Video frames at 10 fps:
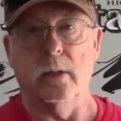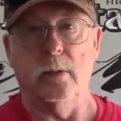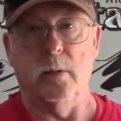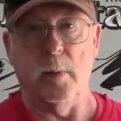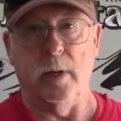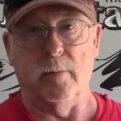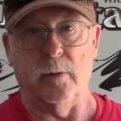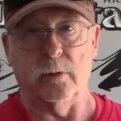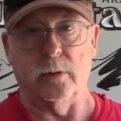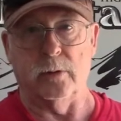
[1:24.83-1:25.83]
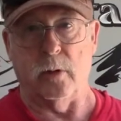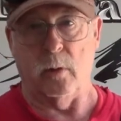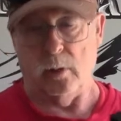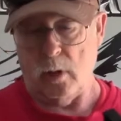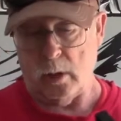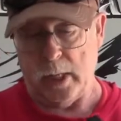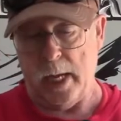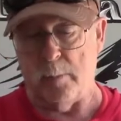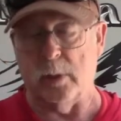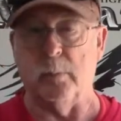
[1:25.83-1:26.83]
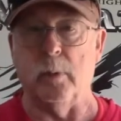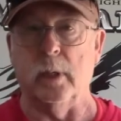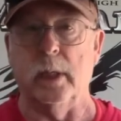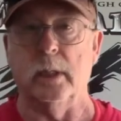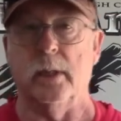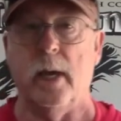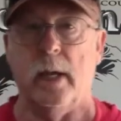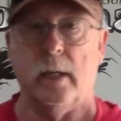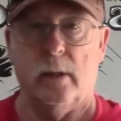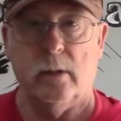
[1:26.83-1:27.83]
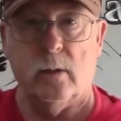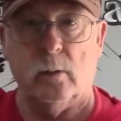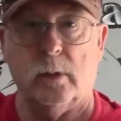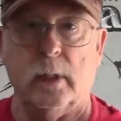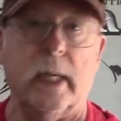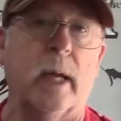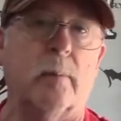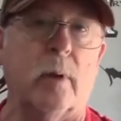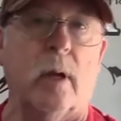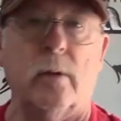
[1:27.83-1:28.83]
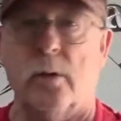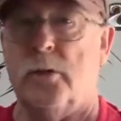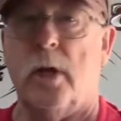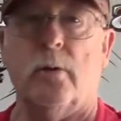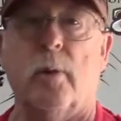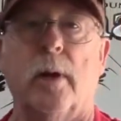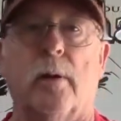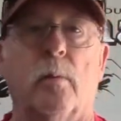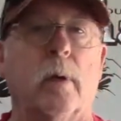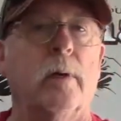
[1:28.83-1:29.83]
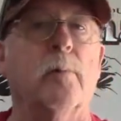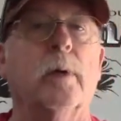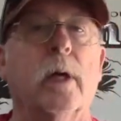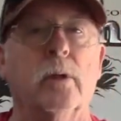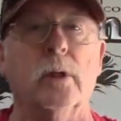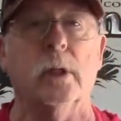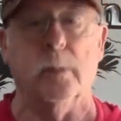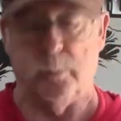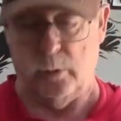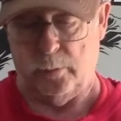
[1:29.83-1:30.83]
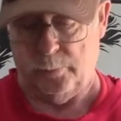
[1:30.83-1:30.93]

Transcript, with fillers: the male version so that our cable can plug into that and then go to the campground, the generator, whatever we got to hook it up to